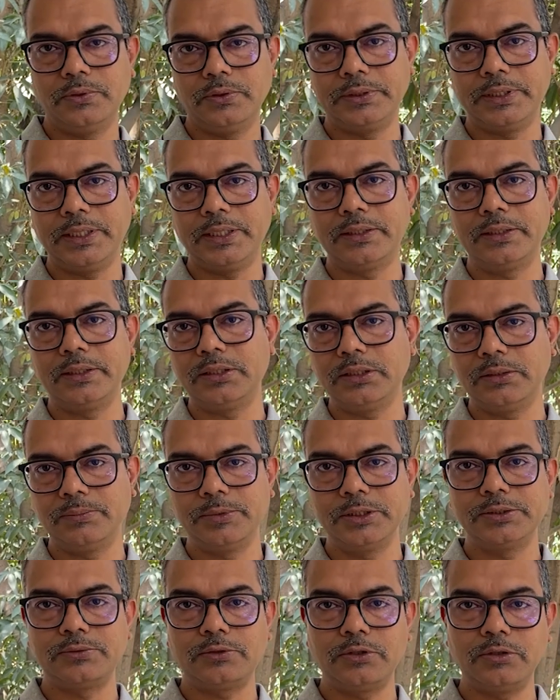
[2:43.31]
for that
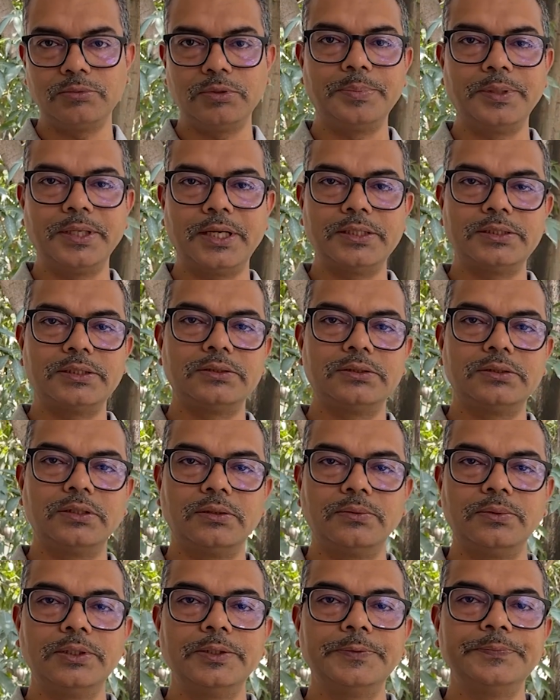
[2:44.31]
database from
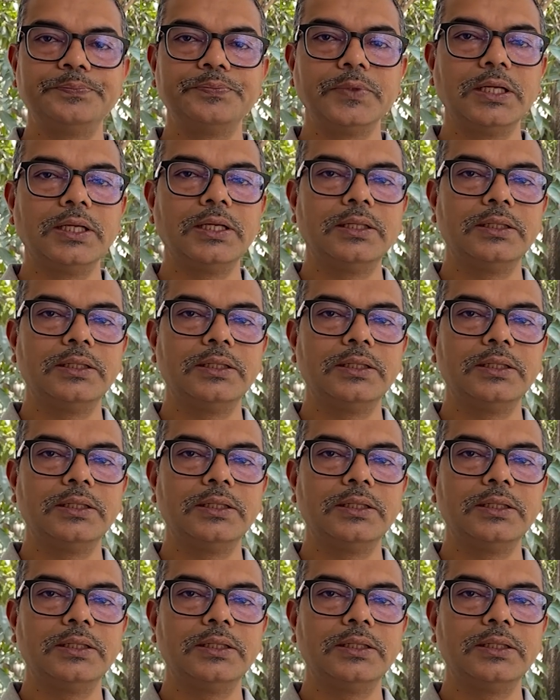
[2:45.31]
replication server.